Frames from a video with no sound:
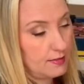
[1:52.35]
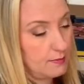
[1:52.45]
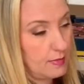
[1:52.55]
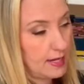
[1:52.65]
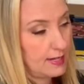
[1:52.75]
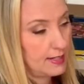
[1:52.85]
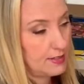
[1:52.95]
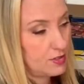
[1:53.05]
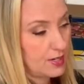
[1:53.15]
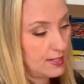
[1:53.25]
mine
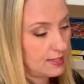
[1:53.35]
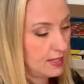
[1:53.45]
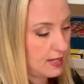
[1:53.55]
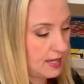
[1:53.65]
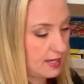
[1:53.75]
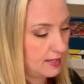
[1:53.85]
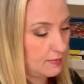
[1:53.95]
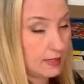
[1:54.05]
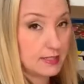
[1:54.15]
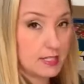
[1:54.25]
is traced at 8
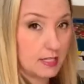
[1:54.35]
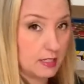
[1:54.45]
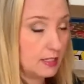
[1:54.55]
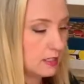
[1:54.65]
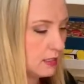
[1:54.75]
by 10.